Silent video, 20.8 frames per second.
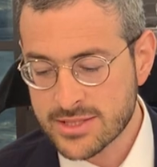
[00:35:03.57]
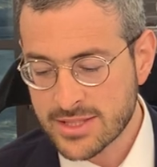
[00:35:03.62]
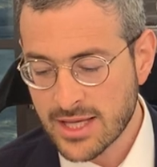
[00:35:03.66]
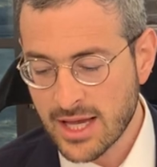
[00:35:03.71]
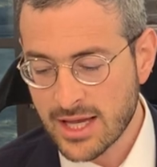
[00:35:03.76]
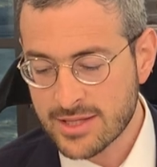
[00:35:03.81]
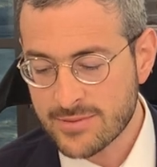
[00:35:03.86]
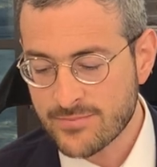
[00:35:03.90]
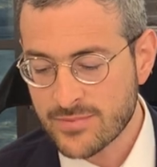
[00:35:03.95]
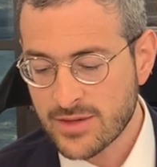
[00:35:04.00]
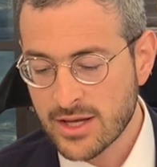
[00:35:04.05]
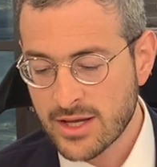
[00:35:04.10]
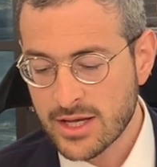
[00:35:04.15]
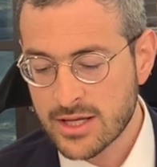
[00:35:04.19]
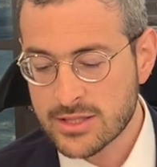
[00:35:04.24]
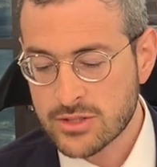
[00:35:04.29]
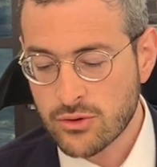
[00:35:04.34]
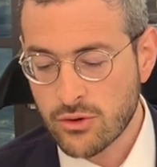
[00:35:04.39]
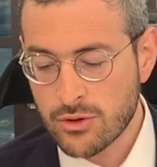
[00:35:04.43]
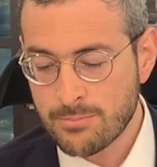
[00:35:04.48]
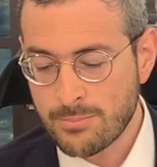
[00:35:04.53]
said,
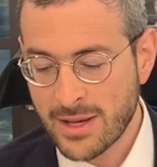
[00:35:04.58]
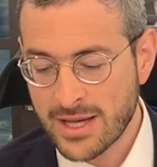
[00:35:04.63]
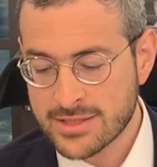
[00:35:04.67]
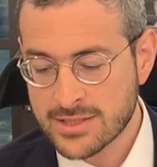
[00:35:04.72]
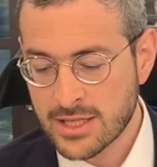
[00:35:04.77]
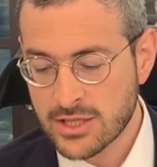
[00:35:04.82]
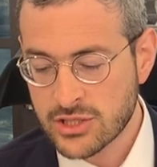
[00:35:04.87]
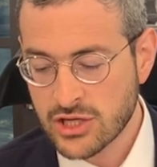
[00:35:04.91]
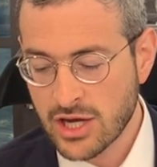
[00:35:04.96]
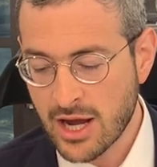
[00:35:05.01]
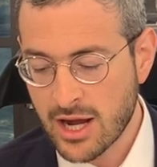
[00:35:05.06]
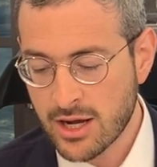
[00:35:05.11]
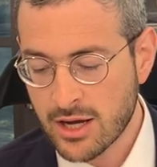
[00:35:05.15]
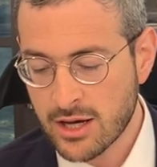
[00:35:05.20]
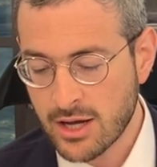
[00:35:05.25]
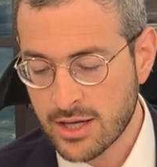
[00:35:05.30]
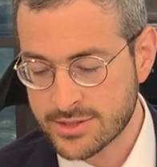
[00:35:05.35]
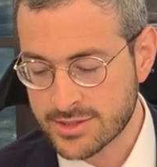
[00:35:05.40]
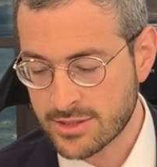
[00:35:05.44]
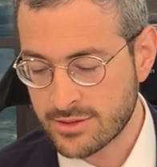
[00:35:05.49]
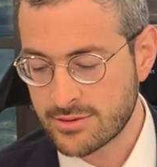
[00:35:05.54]
it's called Pesach Shar
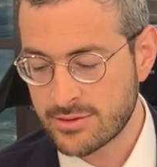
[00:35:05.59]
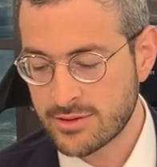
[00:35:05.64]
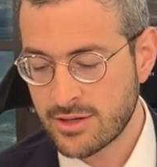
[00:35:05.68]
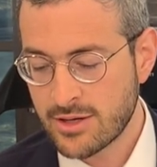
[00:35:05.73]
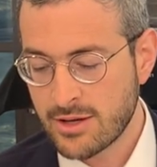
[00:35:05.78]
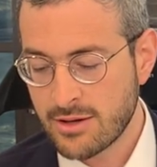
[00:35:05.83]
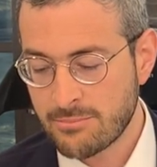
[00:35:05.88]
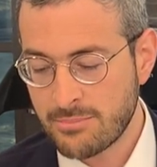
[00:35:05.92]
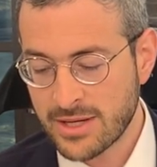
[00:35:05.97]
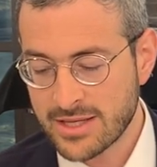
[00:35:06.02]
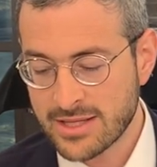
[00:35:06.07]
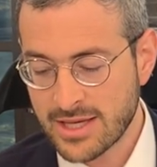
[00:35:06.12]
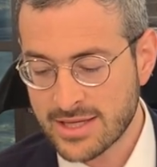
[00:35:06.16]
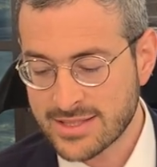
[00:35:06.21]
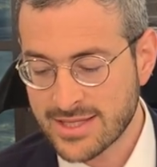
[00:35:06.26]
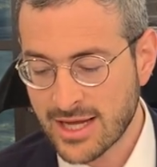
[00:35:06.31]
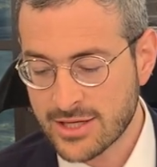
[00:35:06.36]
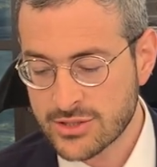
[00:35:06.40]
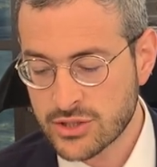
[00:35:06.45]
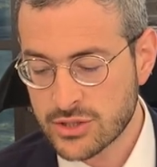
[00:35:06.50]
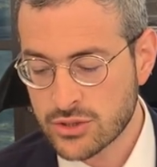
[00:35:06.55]
HaChatzer. But it's
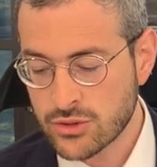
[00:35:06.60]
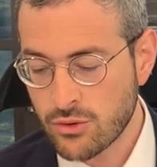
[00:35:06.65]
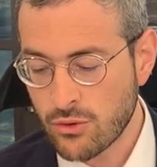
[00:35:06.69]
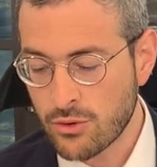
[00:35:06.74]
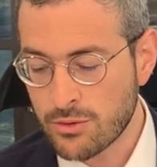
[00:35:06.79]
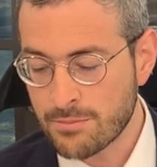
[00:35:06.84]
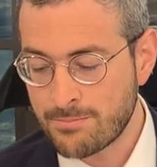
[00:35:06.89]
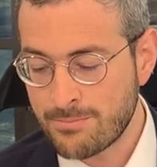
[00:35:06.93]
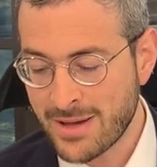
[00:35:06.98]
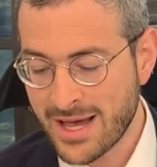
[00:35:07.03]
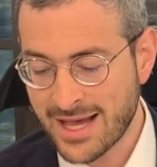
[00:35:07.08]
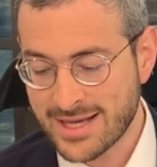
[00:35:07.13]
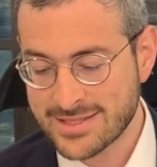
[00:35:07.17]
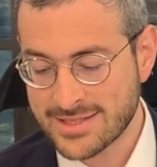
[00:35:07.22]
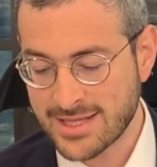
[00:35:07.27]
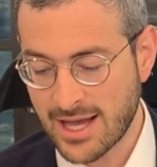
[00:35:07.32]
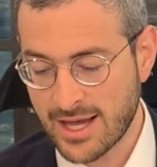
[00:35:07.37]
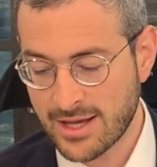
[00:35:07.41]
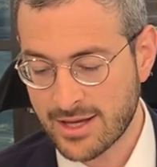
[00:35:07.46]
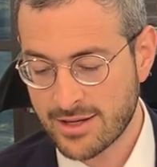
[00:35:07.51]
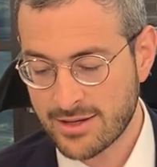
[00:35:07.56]
not just called
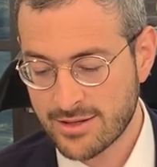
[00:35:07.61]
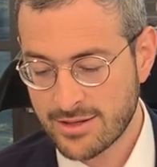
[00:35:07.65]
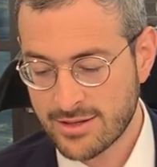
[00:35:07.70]
Pesach.